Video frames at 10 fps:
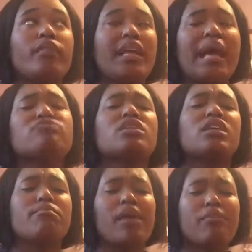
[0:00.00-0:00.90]
kept trying
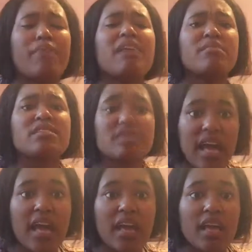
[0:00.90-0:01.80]
to like make me
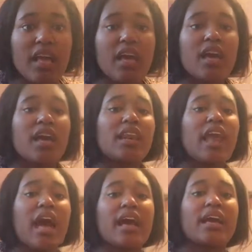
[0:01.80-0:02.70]
stay
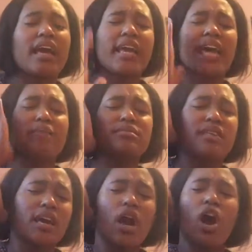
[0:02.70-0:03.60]
like and kept saying